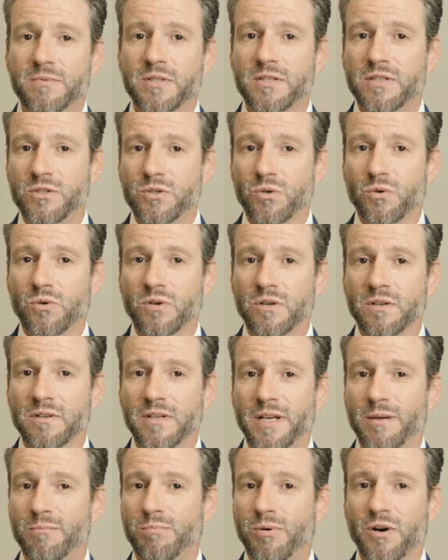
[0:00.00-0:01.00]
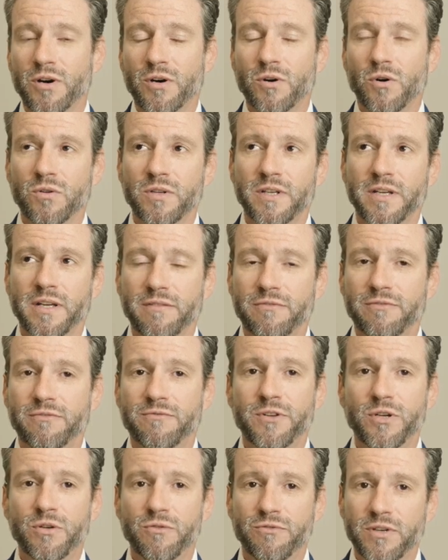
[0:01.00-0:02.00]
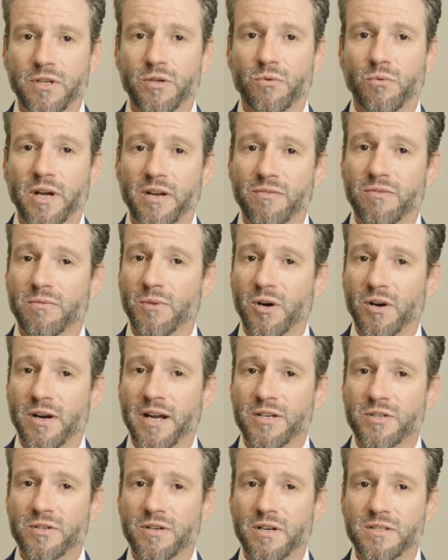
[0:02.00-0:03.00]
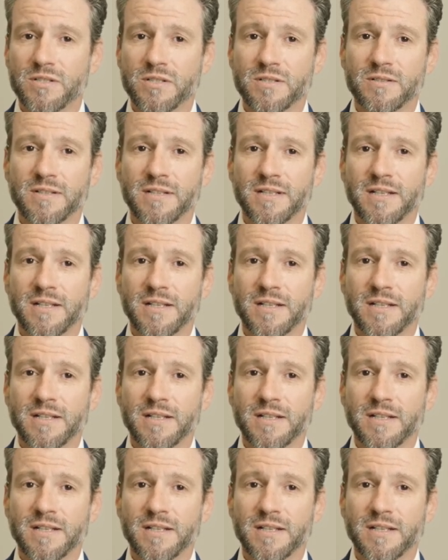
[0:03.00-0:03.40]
to the door and park only a few feet away from our entrance.